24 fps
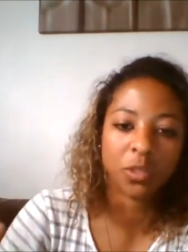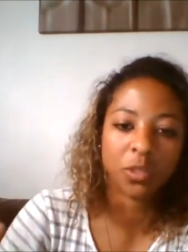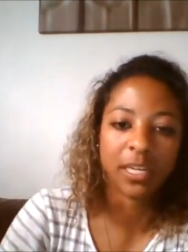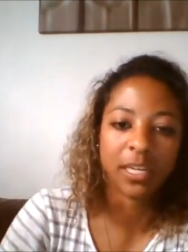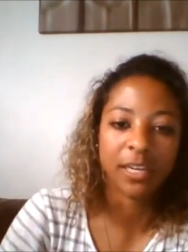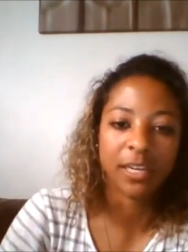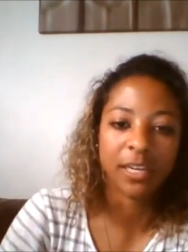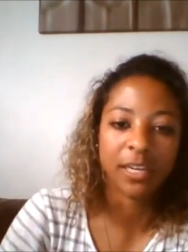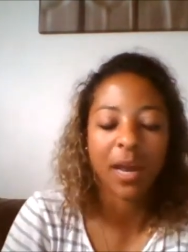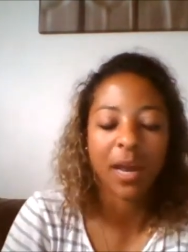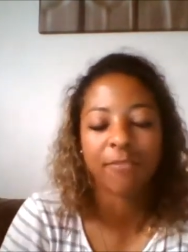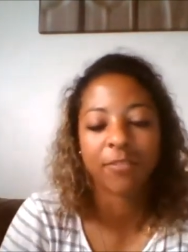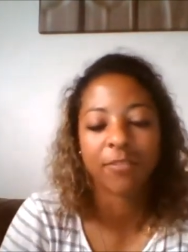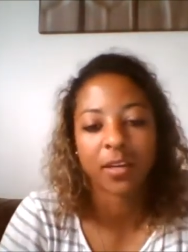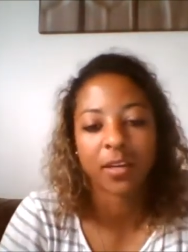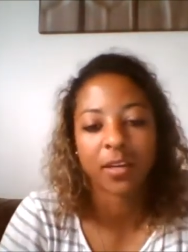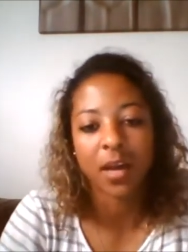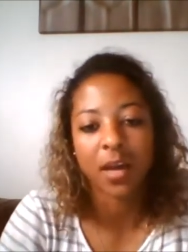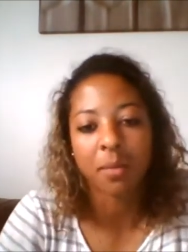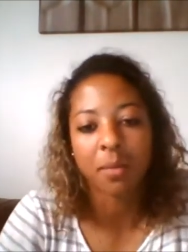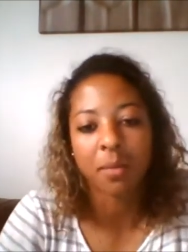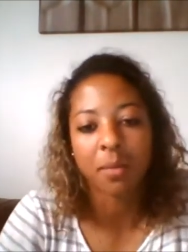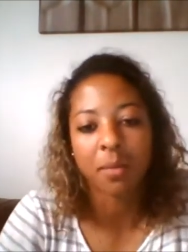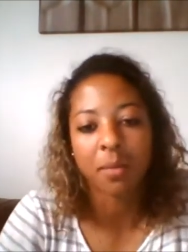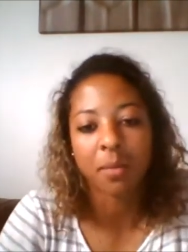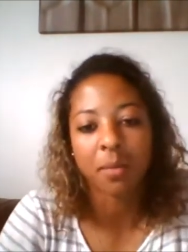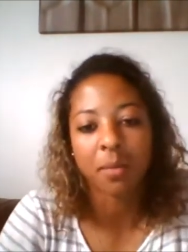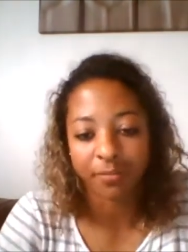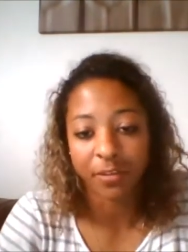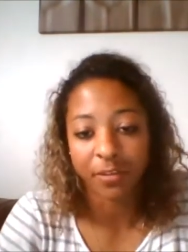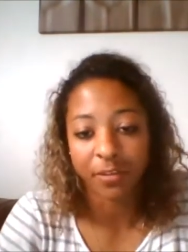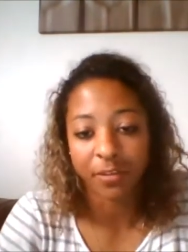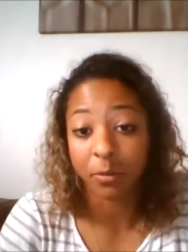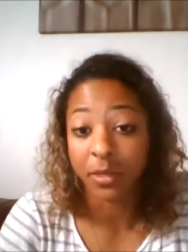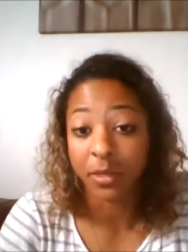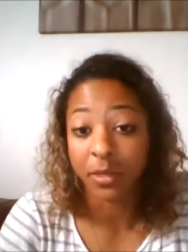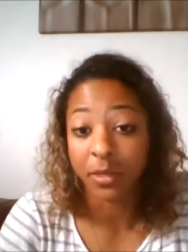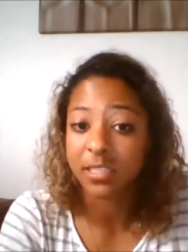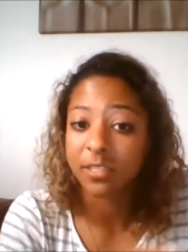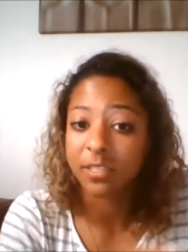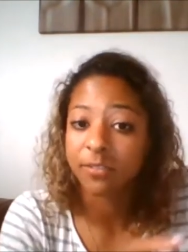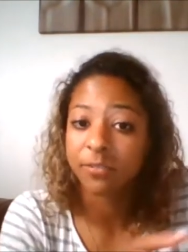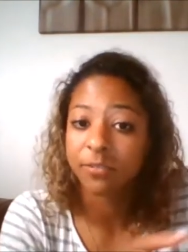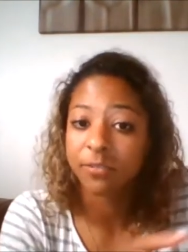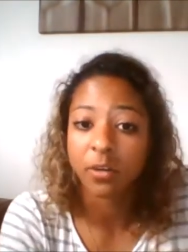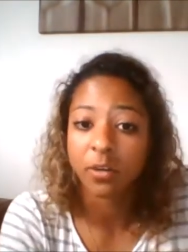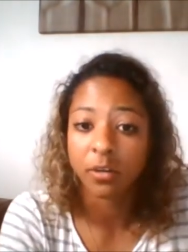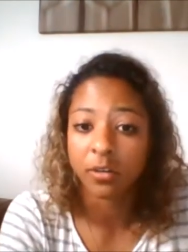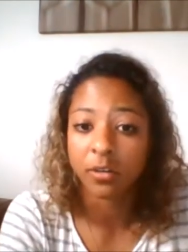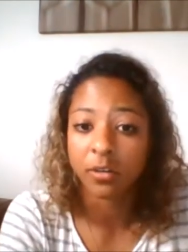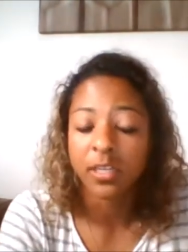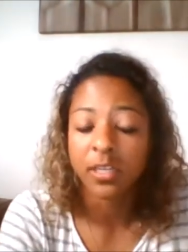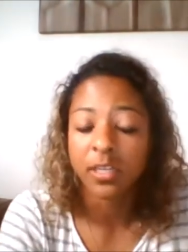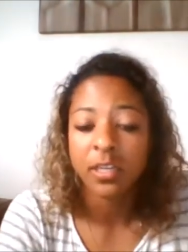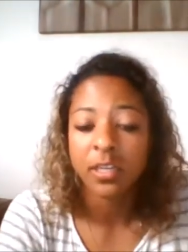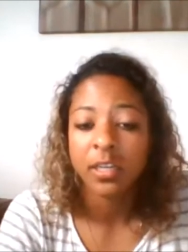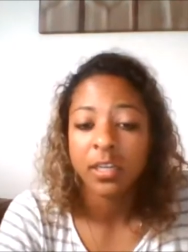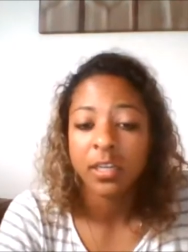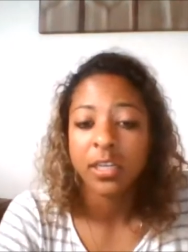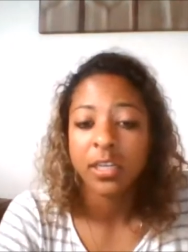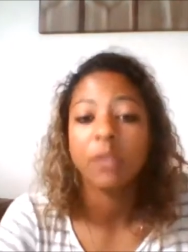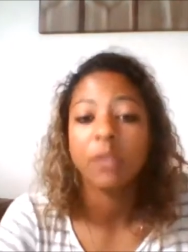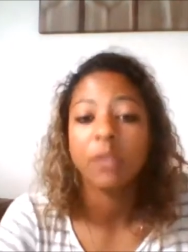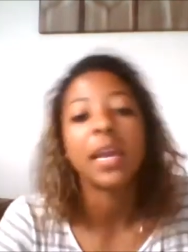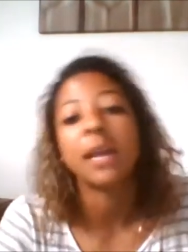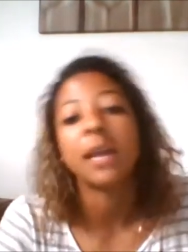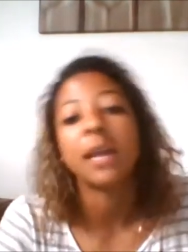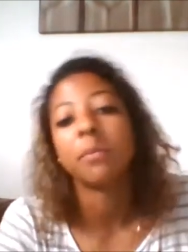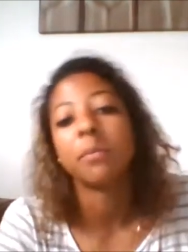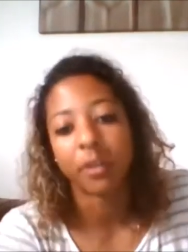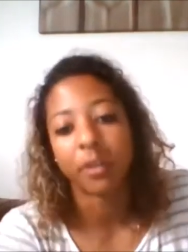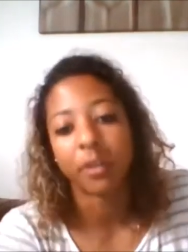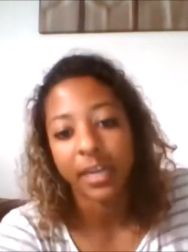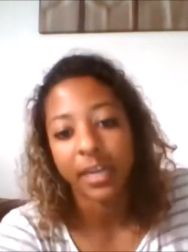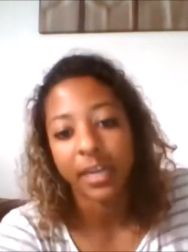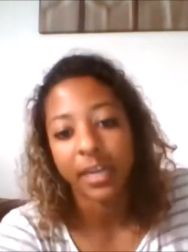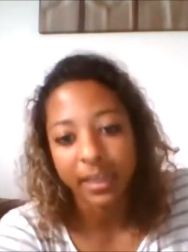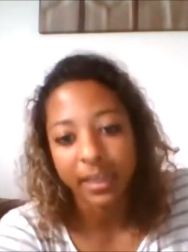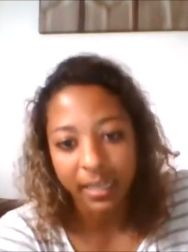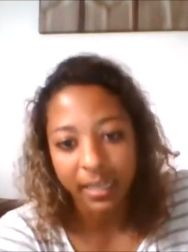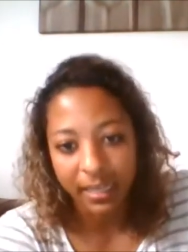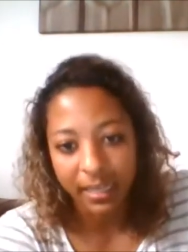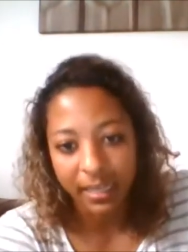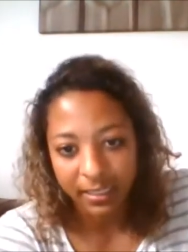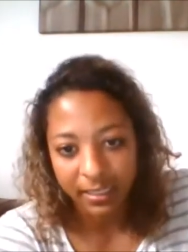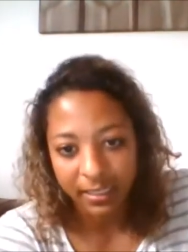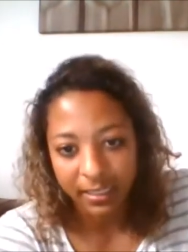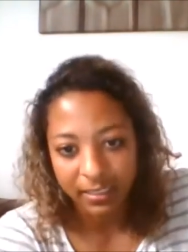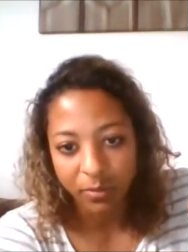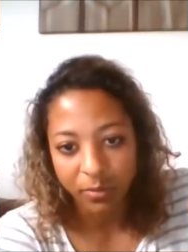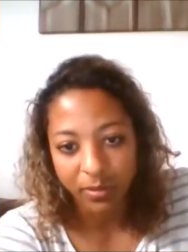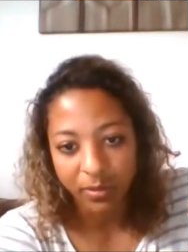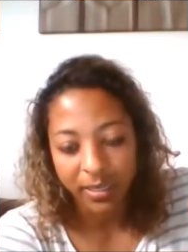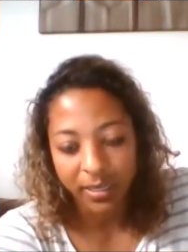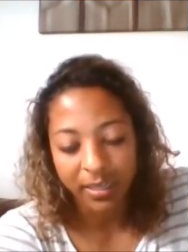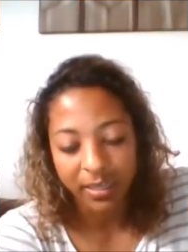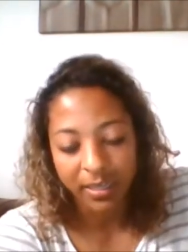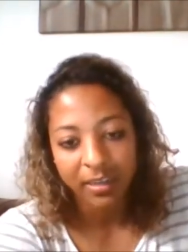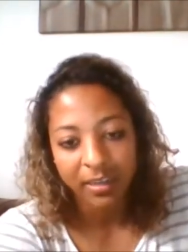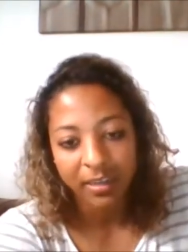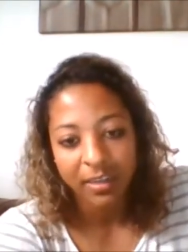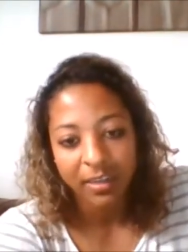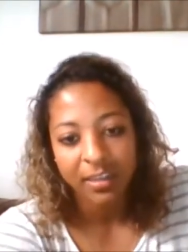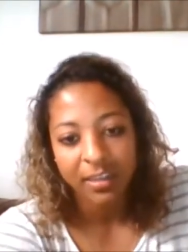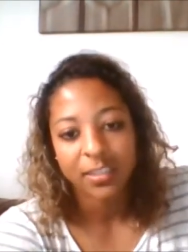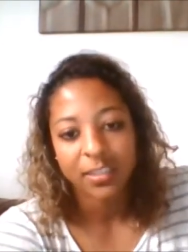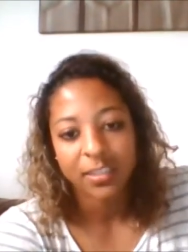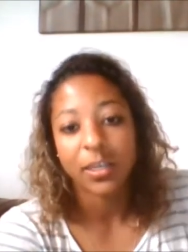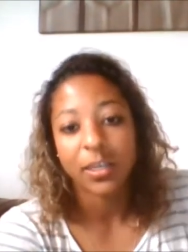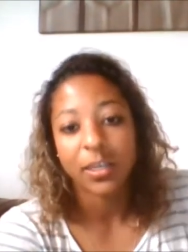If you have a cup in front of you and it's full, you can't pour anything into it. So you